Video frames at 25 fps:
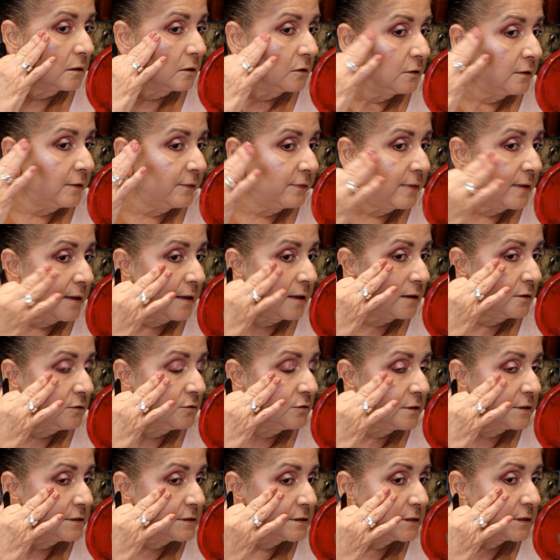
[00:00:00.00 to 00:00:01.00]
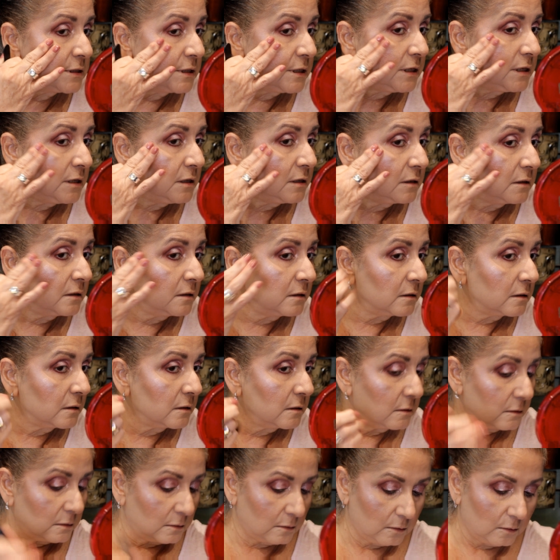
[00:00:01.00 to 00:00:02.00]
Look at that. You can see
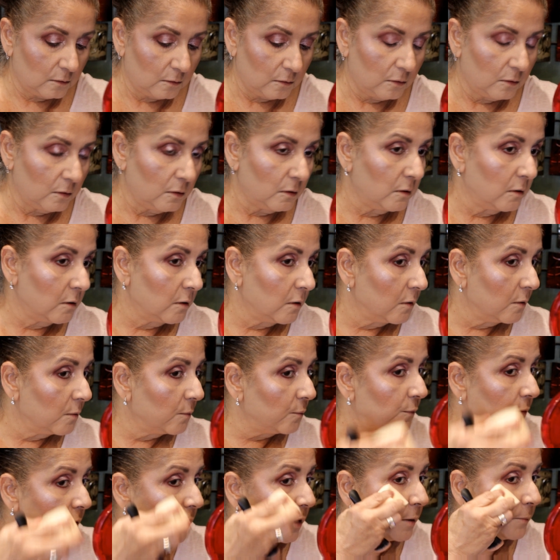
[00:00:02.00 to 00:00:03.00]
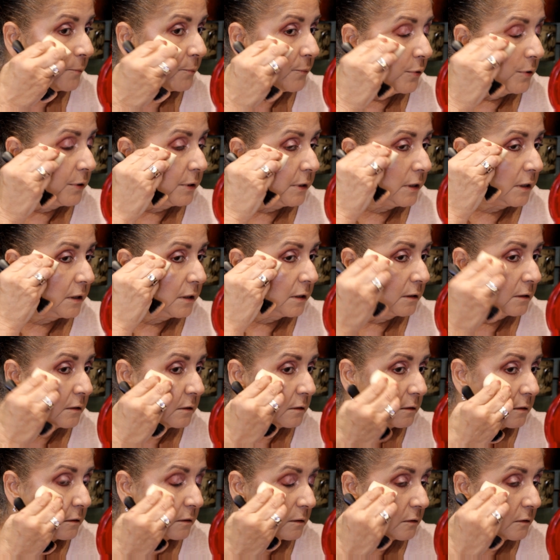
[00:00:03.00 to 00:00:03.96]
where I put it.